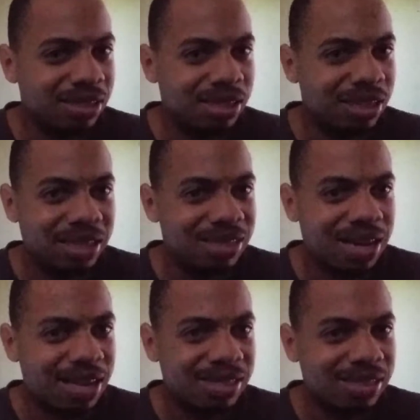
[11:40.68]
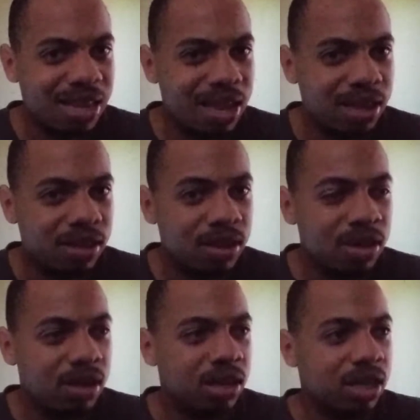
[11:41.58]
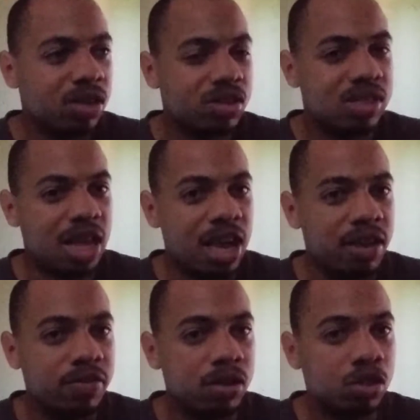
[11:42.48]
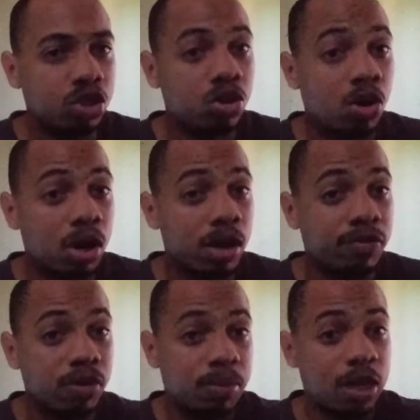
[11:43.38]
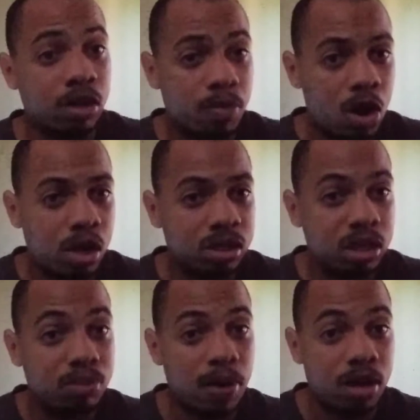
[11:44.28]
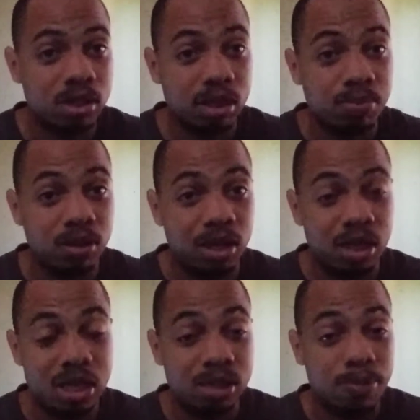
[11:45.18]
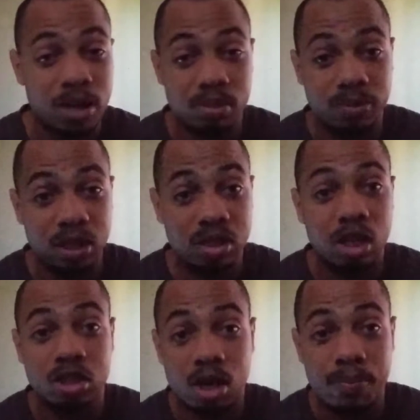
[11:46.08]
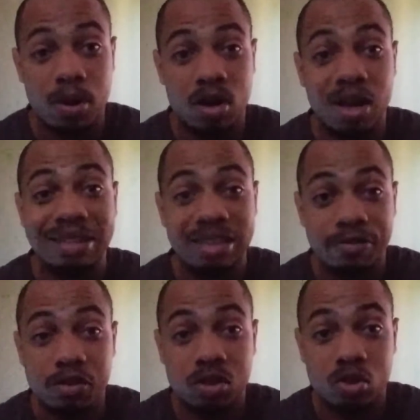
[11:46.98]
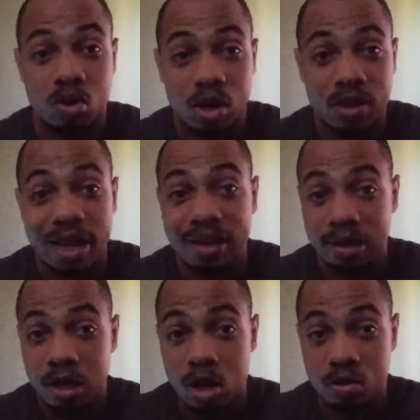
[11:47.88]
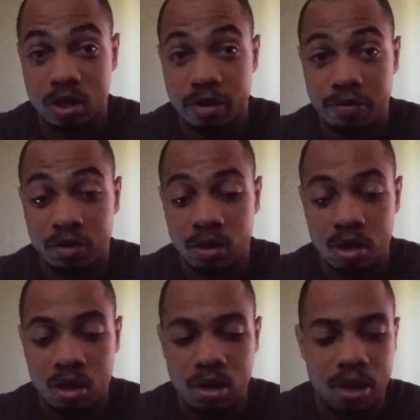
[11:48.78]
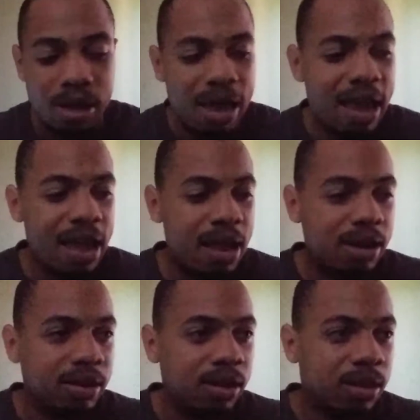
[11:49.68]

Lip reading: he's not saying he'll save Sora from Kingdom Hearts. He's possibly touching upon a different Sora that he knows of. And